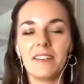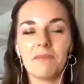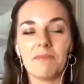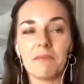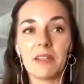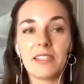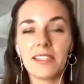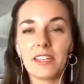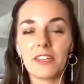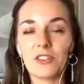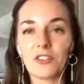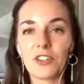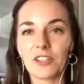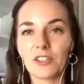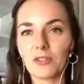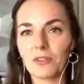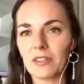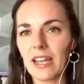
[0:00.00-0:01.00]
etc.
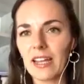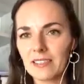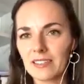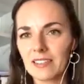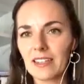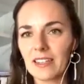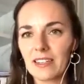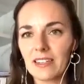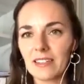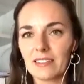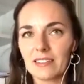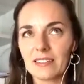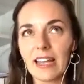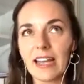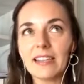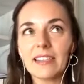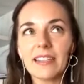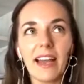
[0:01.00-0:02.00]
So that
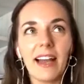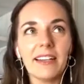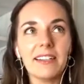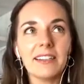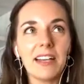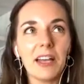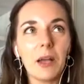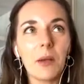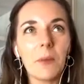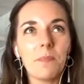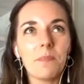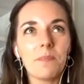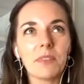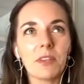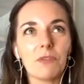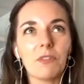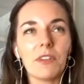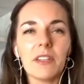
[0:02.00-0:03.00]
kind of
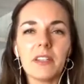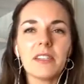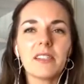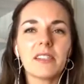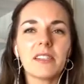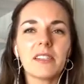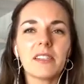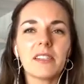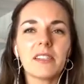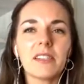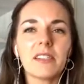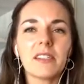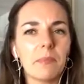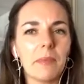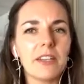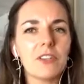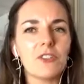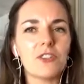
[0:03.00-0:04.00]
really started
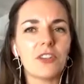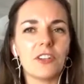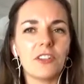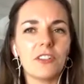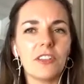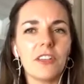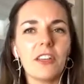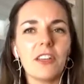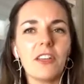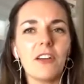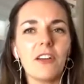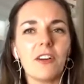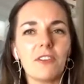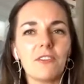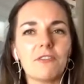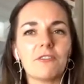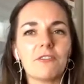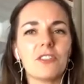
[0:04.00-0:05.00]
my journey
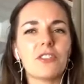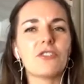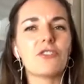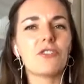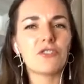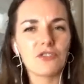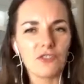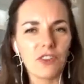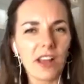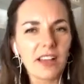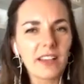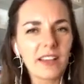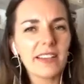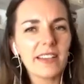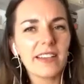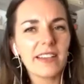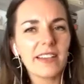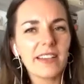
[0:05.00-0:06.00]
of
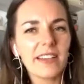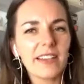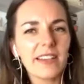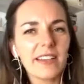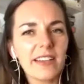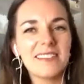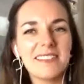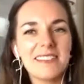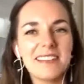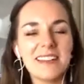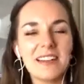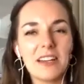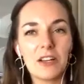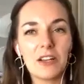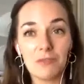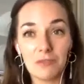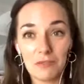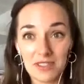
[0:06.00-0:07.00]
struggling
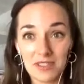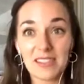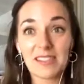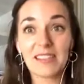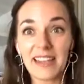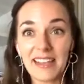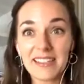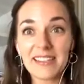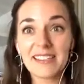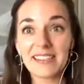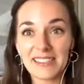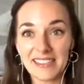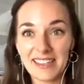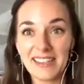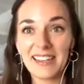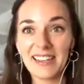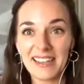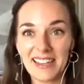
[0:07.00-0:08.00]
with sex
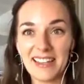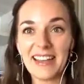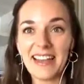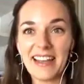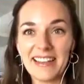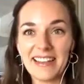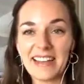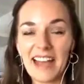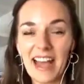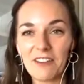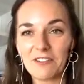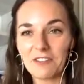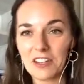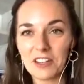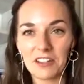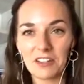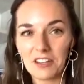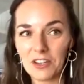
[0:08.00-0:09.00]
and
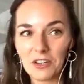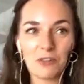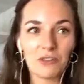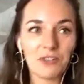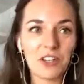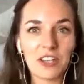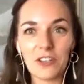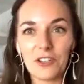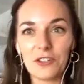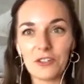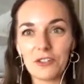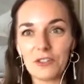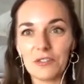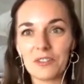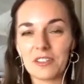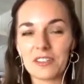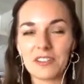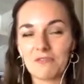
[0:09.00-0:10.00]
having huge
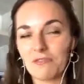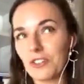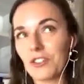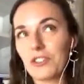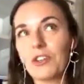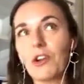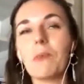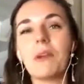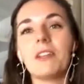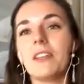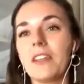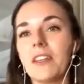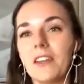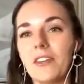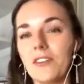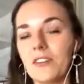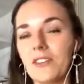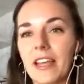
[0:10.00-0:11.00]
issues for so many
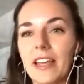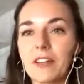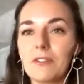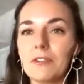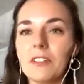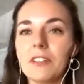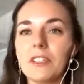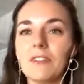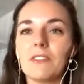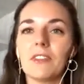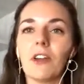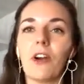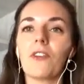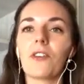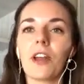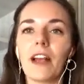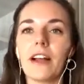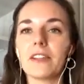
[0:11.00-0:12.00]
years. I couldn't even
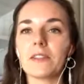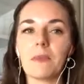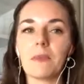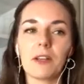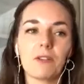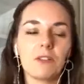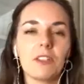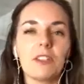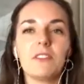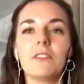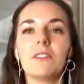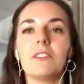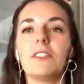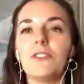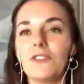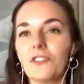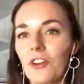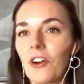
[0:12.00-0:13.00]
orgasm. I couldn't even
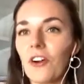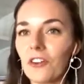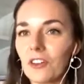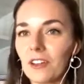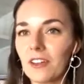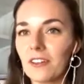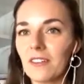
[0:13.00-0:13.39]
enjoy